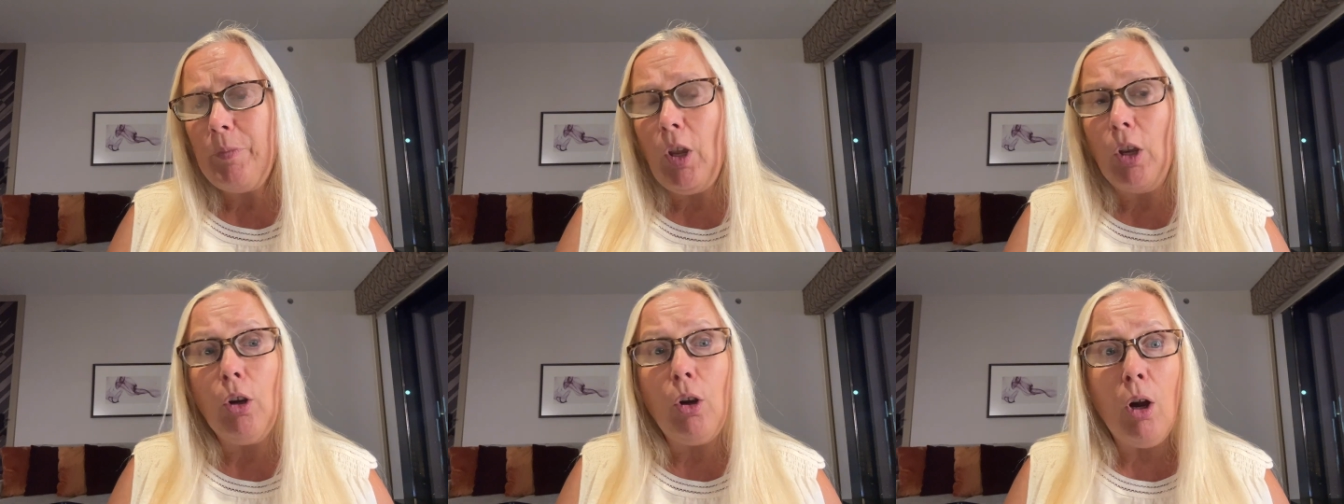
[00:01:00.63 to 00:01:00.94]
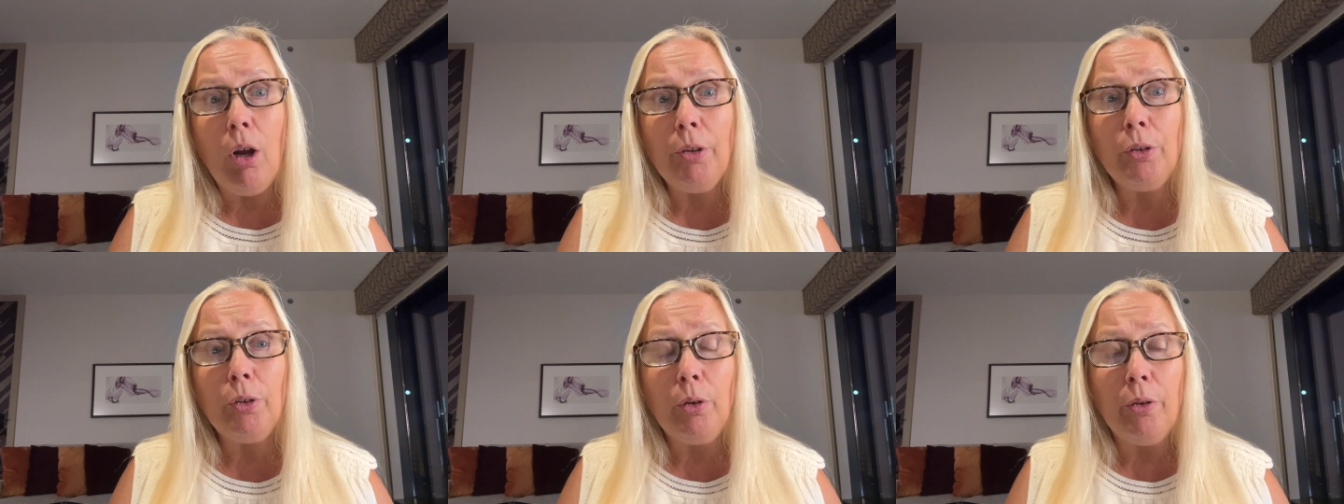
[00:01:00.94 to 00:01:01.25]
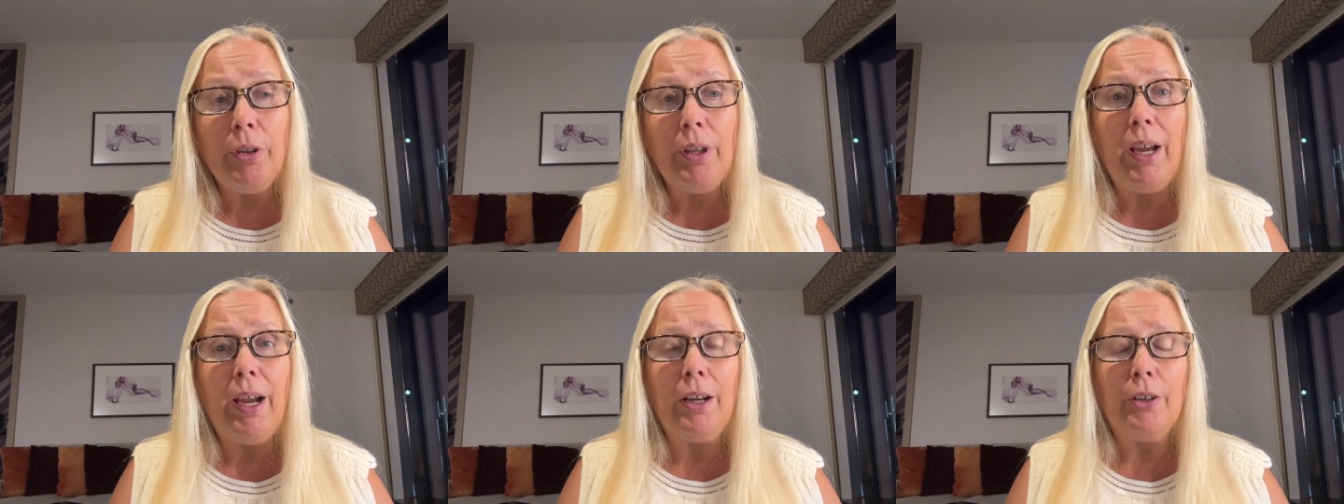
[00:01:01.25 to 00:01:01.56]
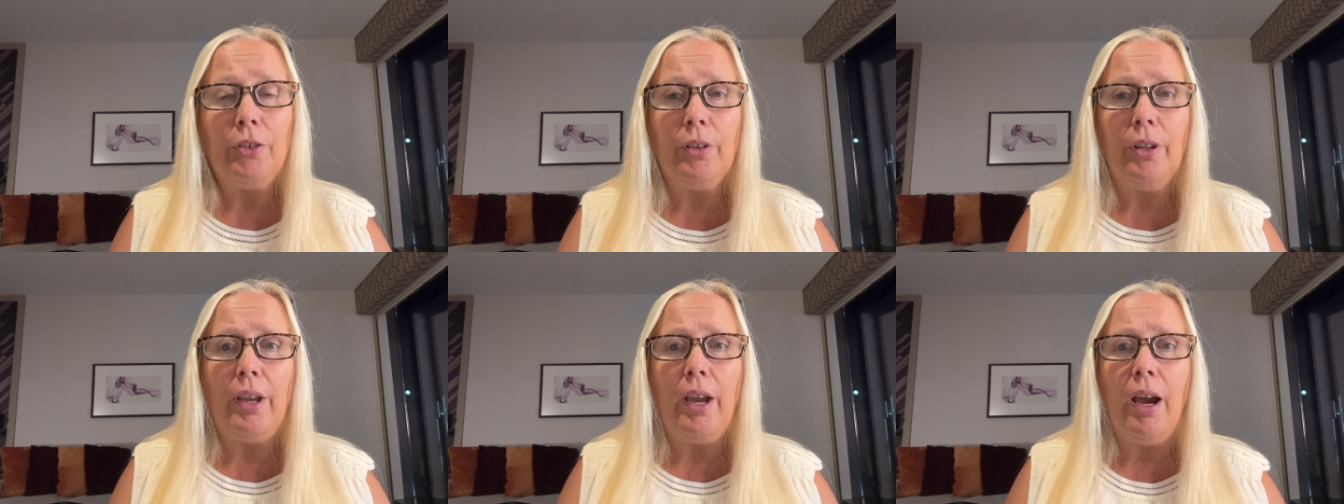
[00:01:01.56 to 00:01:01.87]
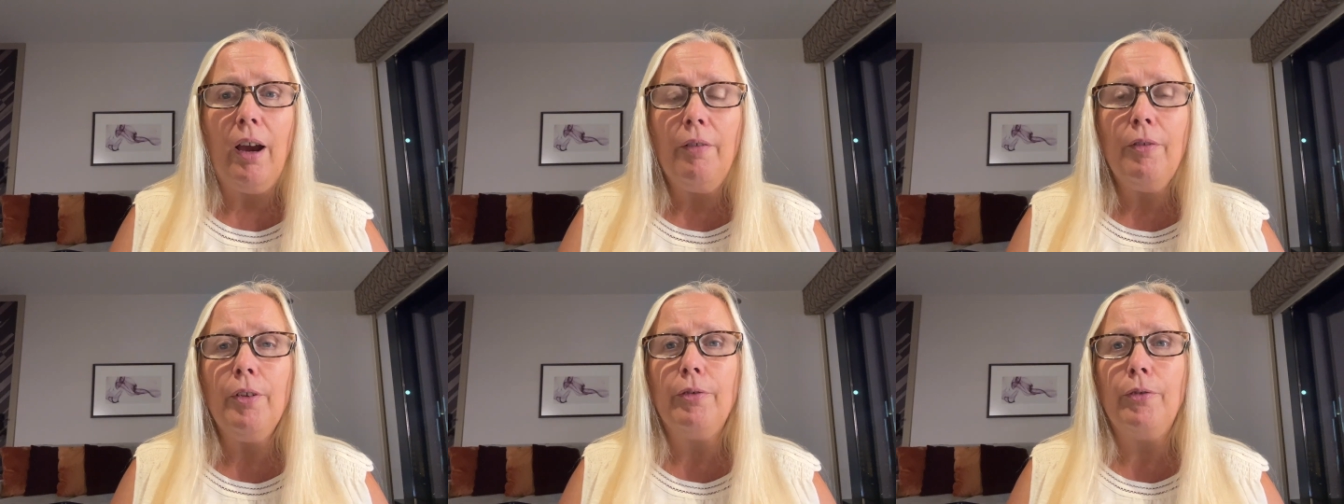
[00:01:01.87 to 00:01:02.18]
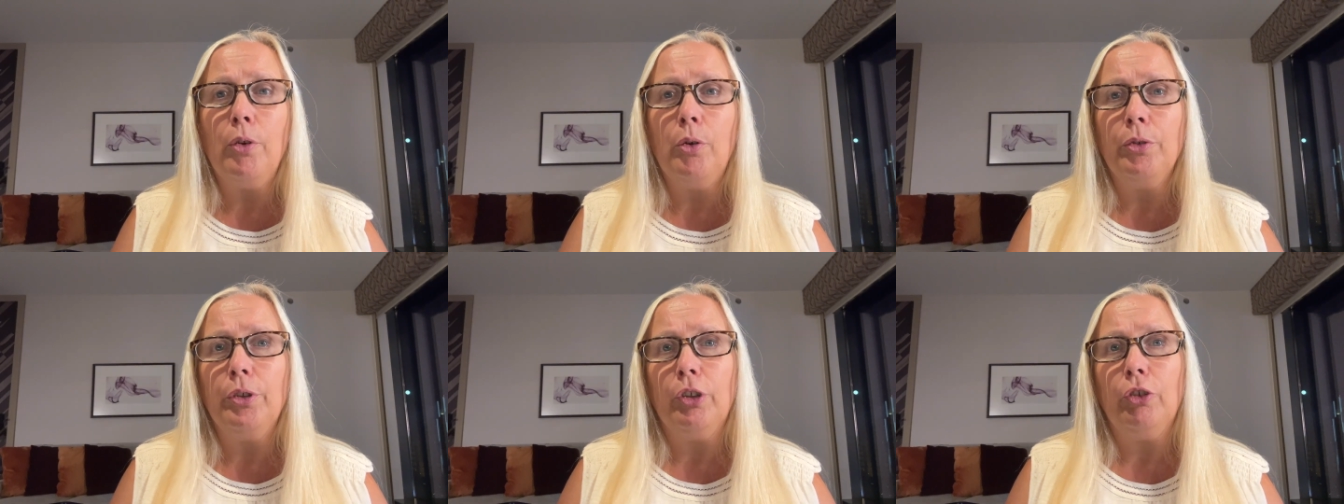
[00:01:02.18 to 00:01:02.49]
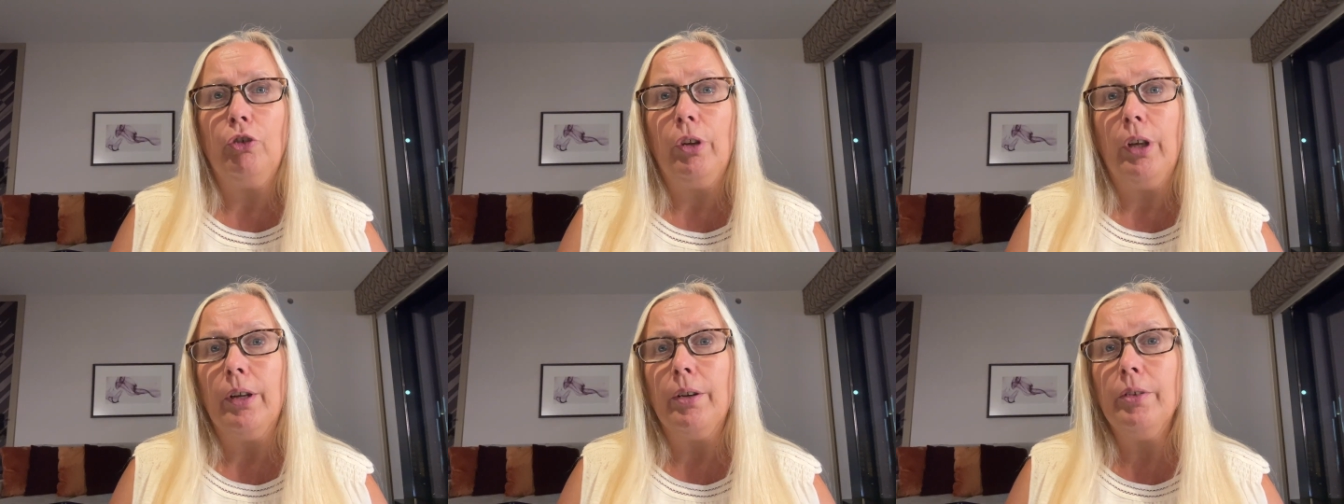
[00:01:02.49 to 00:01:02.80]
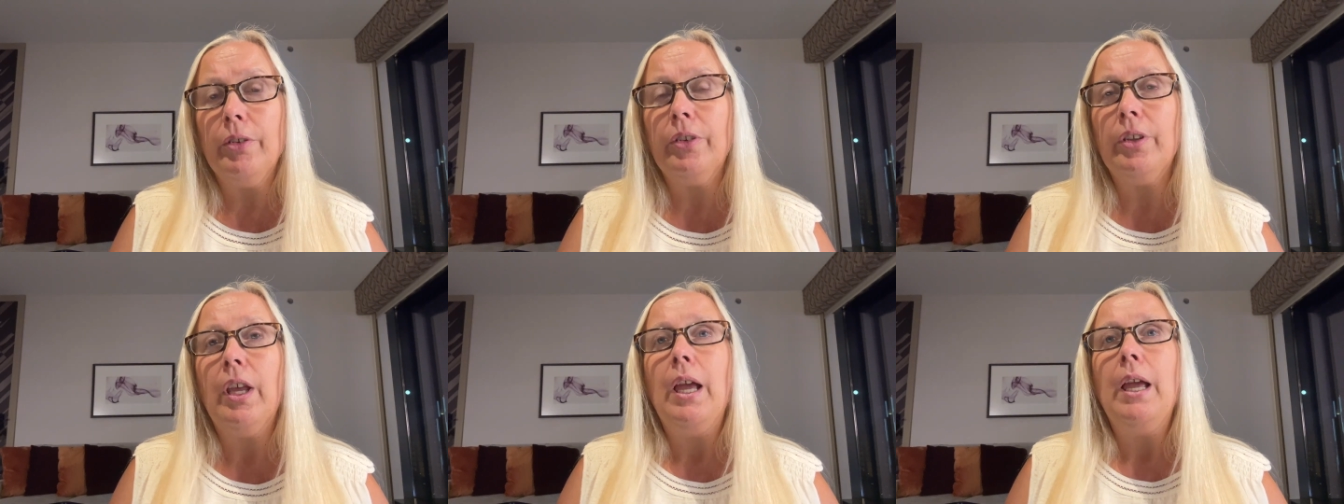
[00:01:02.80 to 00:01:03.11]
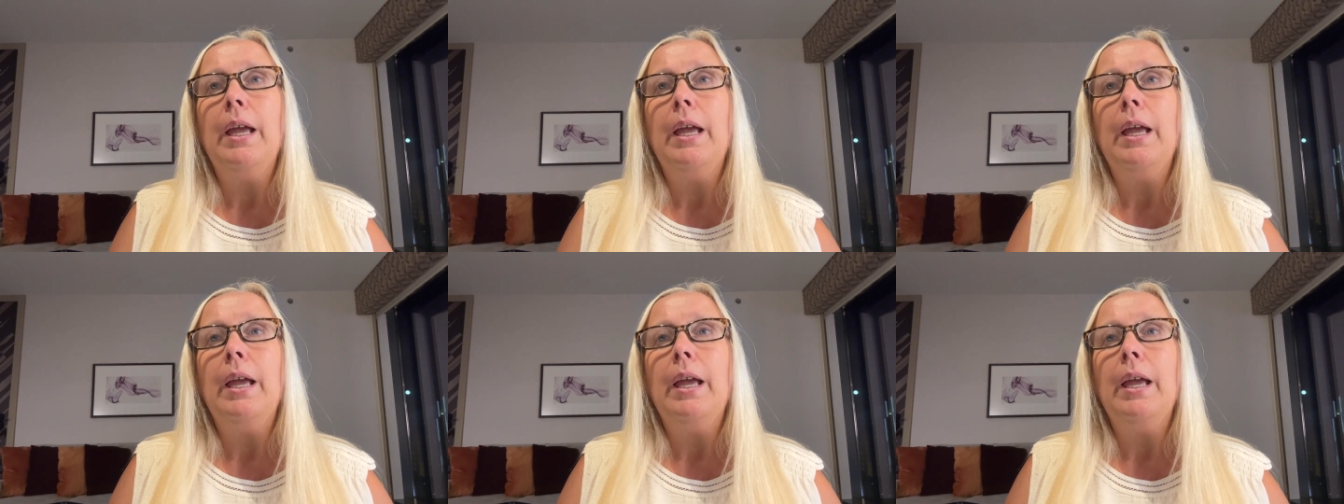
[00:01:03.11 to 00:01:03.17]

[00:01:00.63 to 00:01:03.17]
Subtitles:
Costco, they actually have the folding chairs.